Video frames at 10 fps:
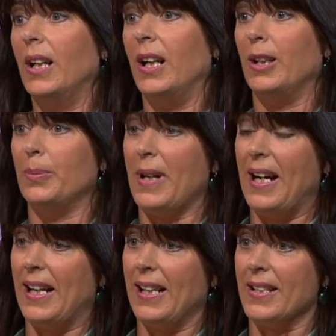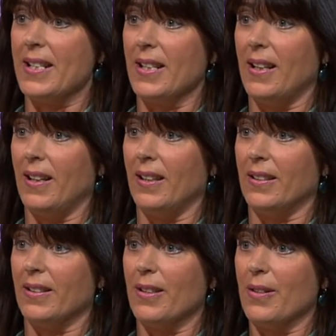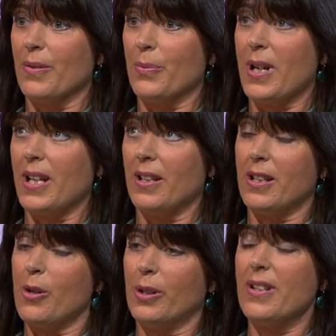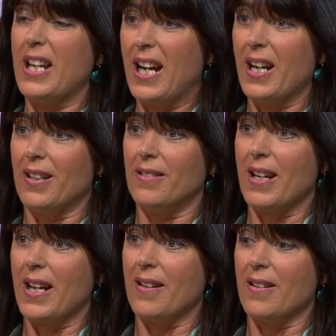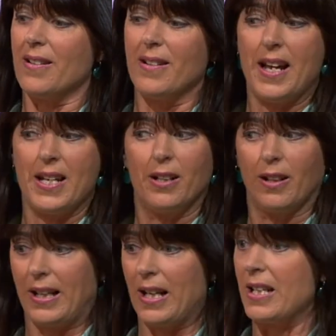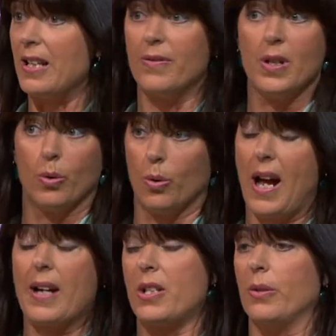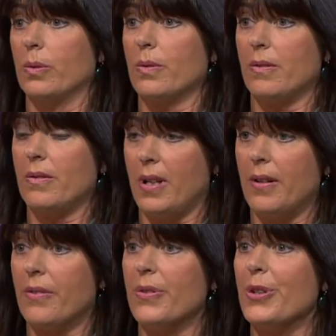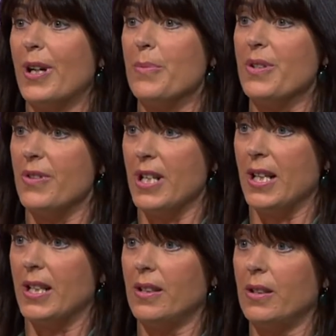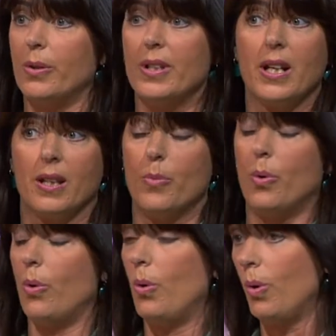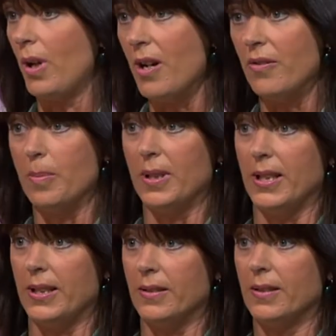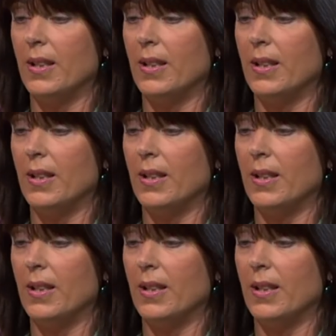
Um, and uh, we, you can hear in uh, any clear evening, or actually all t different times of day, you can hear them all over Berlin.